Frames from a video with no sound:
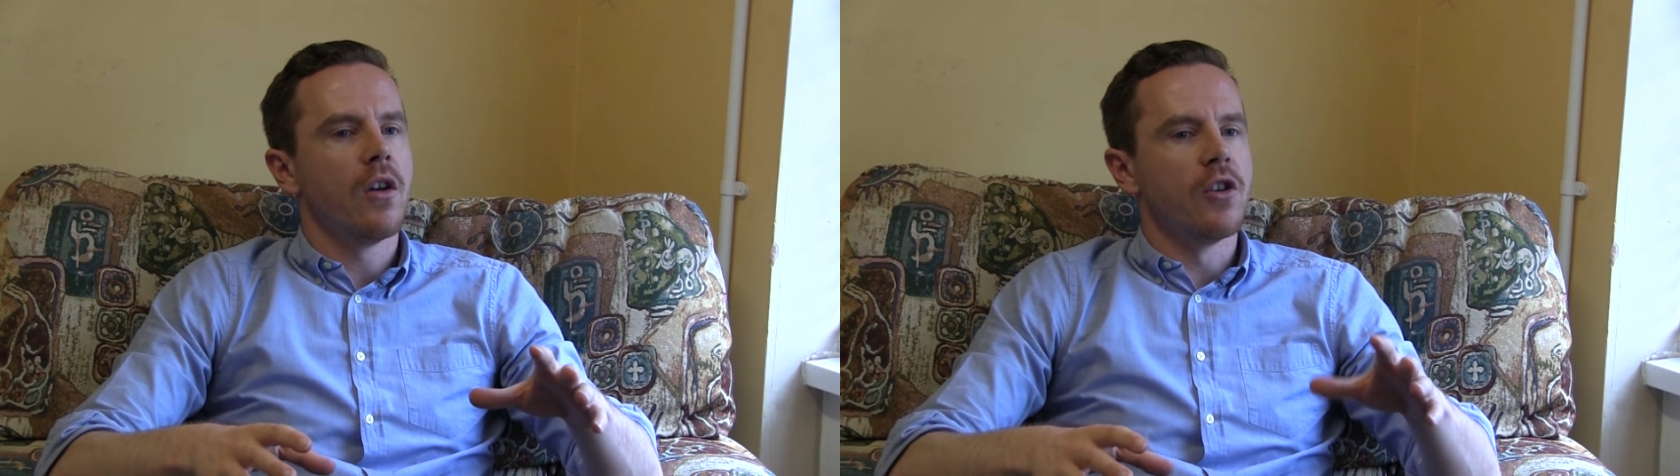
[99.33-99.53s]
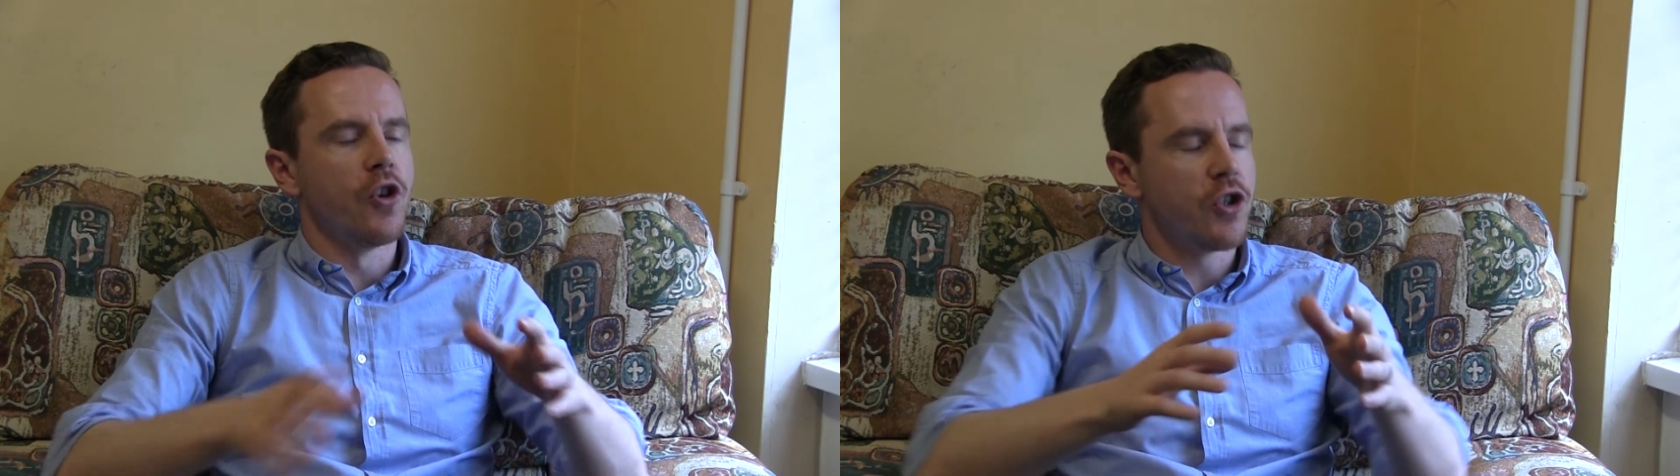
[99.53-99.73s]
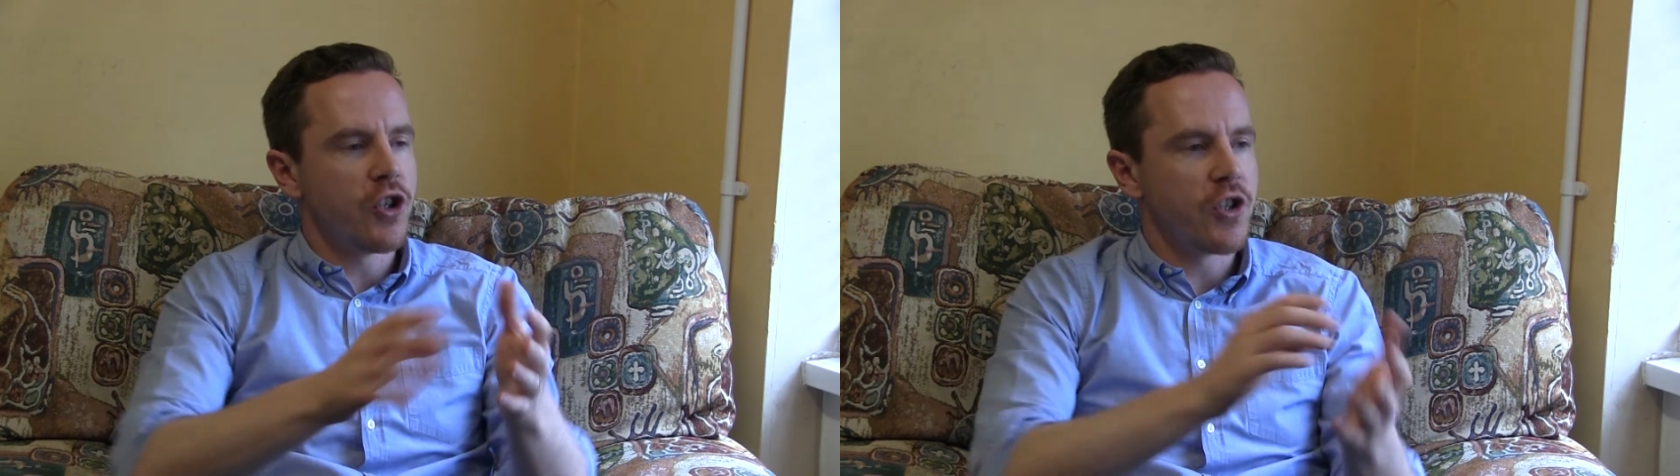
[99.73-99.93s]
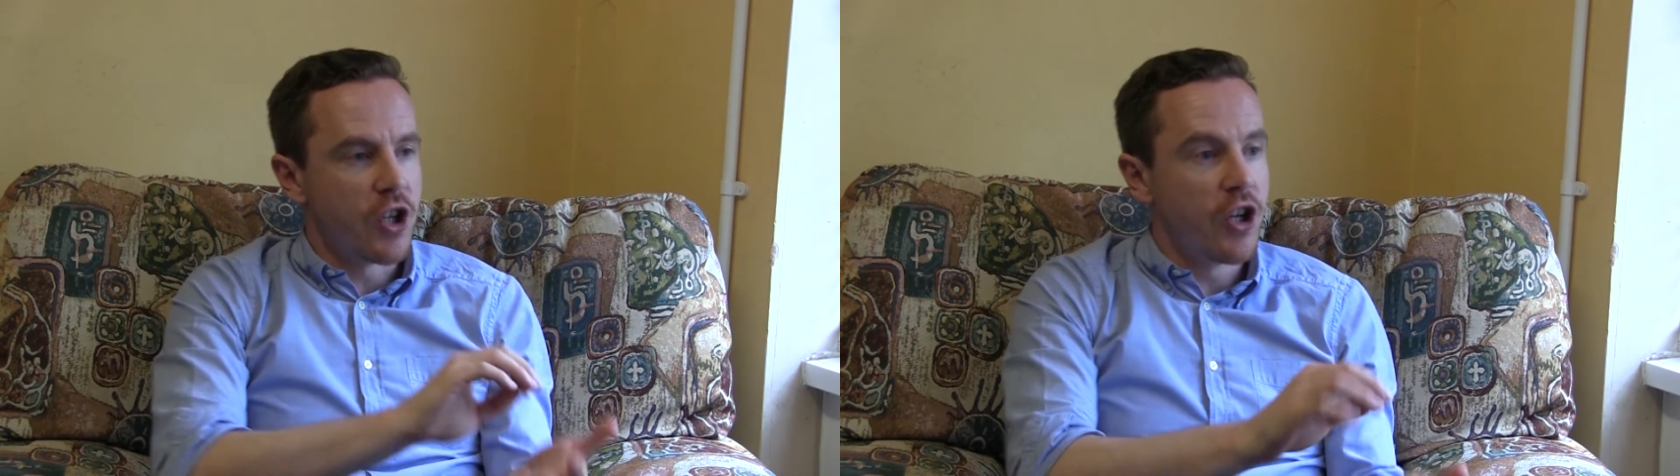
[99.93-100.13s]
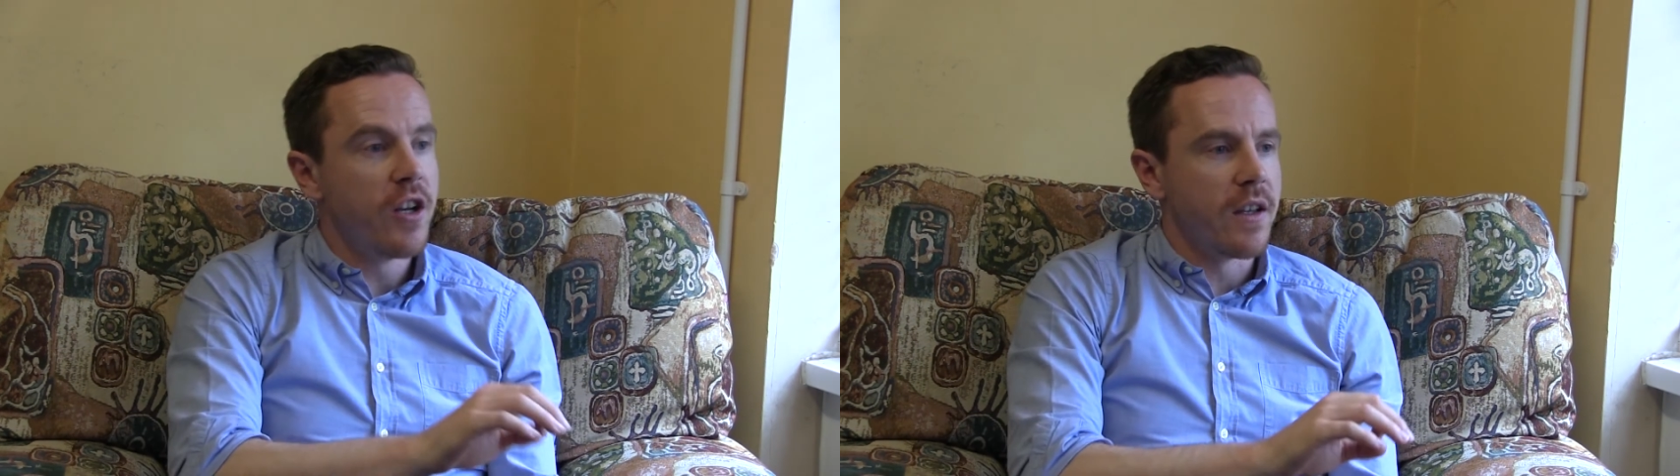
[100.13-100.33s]
not just
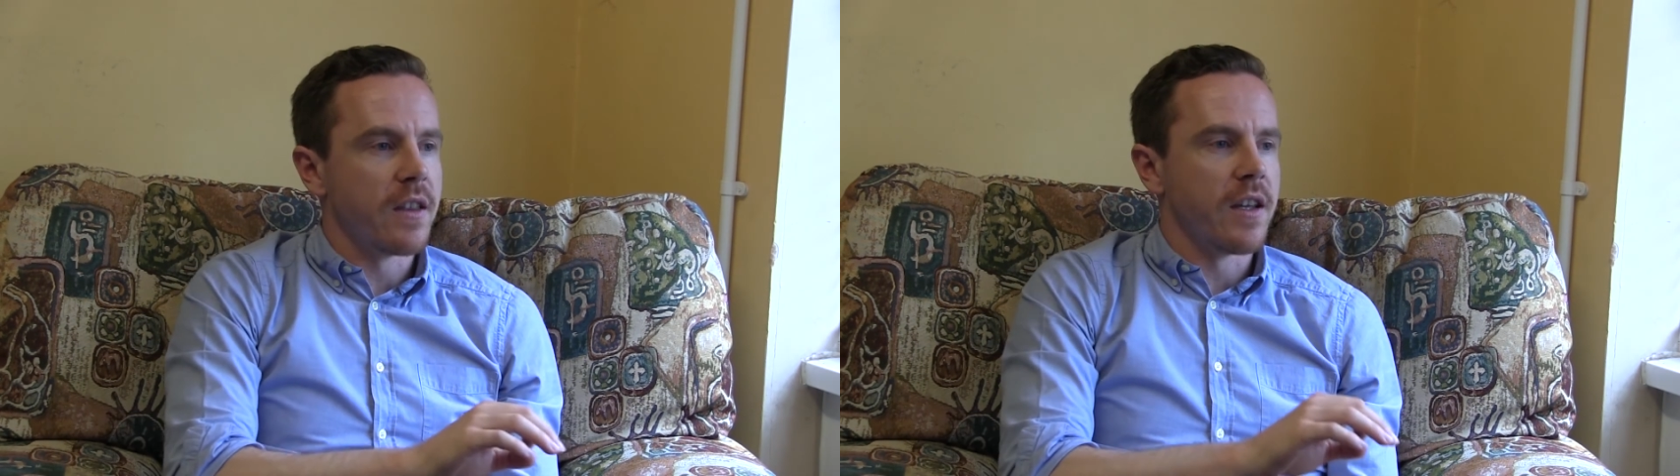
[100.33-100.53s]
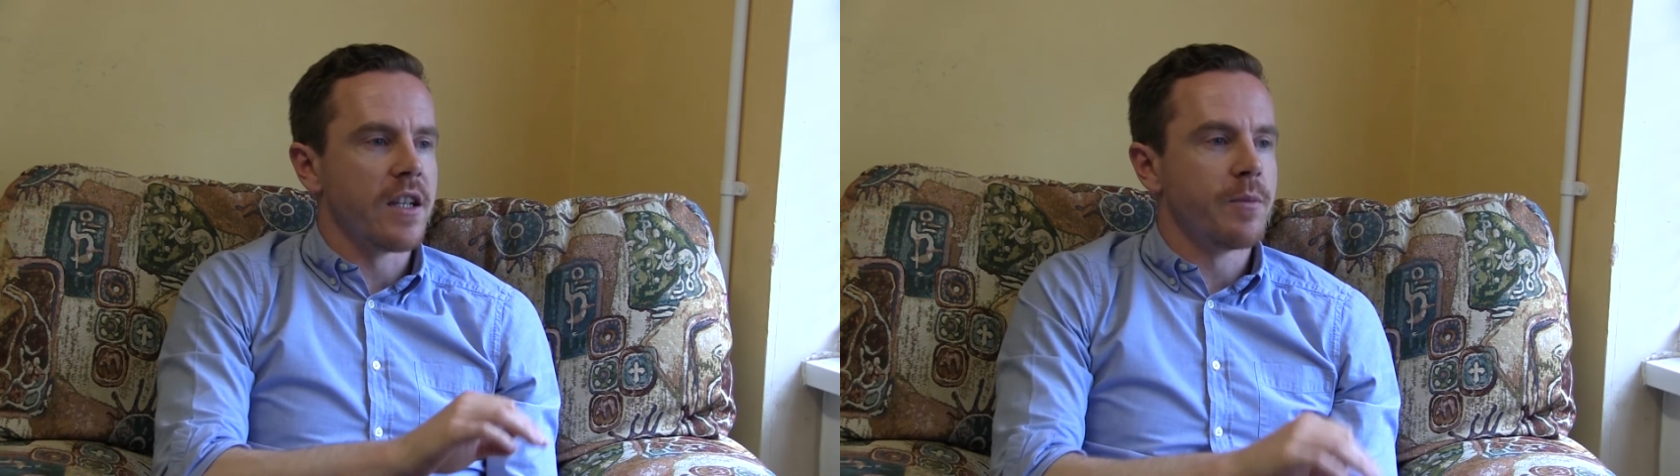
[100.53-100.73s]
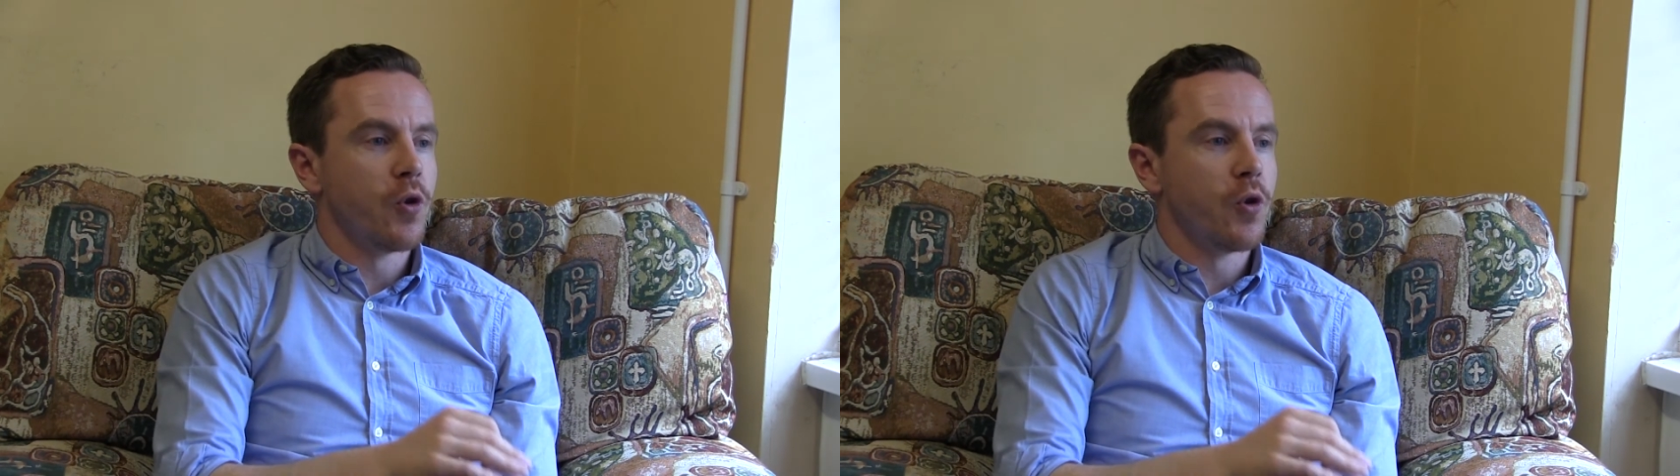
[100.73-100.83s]
learning things,